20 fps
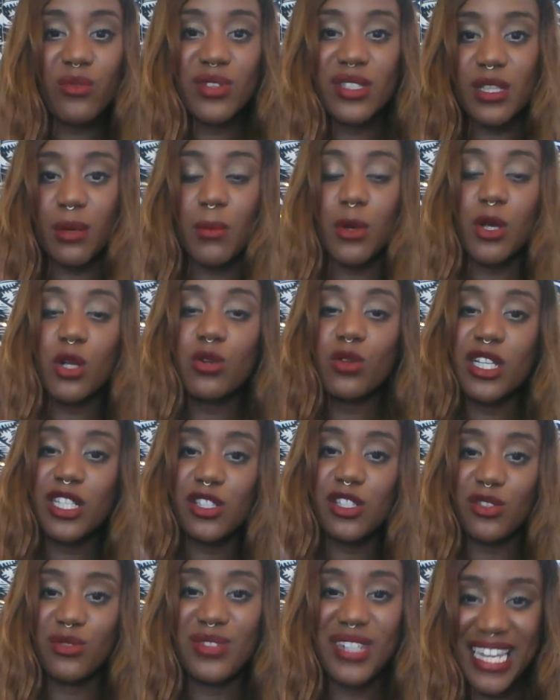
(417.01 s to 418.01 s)
with someone who
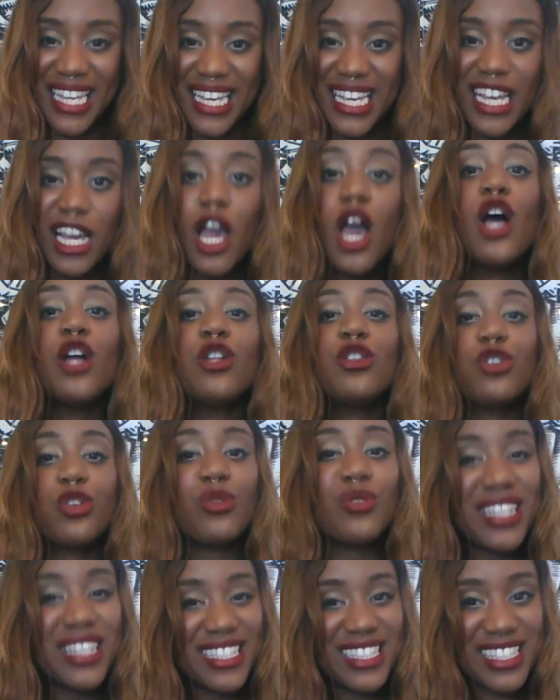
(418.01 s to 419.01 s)
looks unique
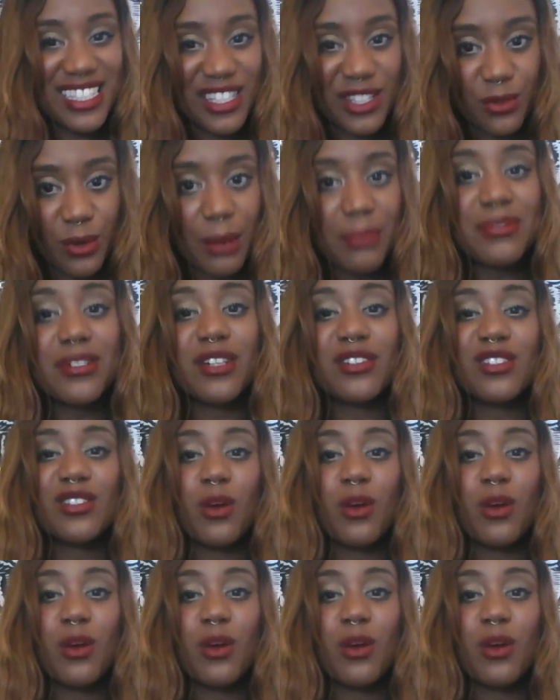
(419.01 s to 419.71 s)
to this description.